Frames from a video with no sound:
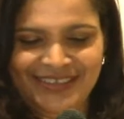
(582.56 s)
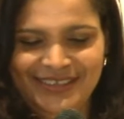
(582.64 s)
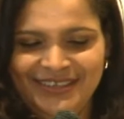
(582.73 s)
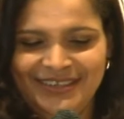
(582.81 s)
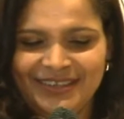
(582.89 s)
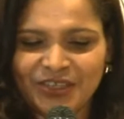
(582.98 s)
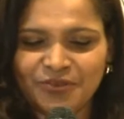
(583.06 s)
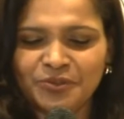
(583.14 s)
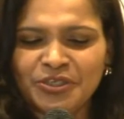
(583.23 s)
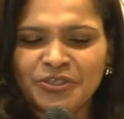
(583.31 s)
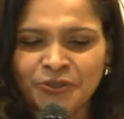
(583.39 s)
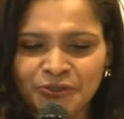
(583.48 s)
that we
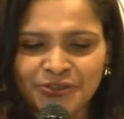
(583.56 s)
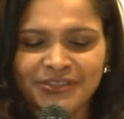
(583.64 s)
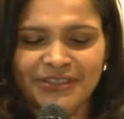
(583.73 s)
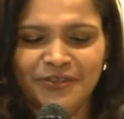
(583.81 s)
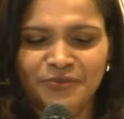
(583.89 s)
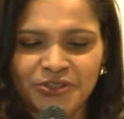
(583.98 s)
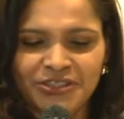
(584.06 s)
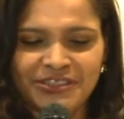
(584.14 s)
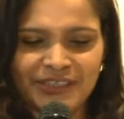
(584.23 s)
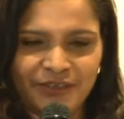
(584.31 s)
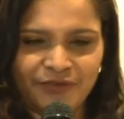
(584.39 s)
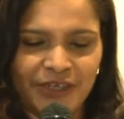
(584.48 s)
could and would
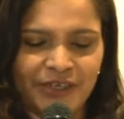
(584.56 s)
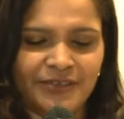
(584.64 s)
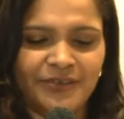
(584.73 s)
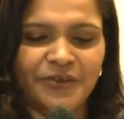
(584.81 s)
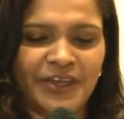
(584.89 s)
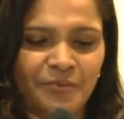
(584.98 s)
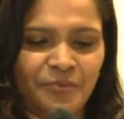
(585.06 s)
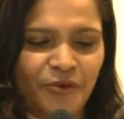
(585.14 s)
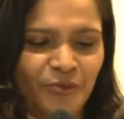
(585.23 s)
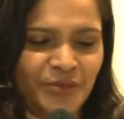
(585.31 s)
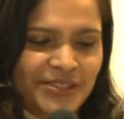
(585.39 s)
deliver on our promise.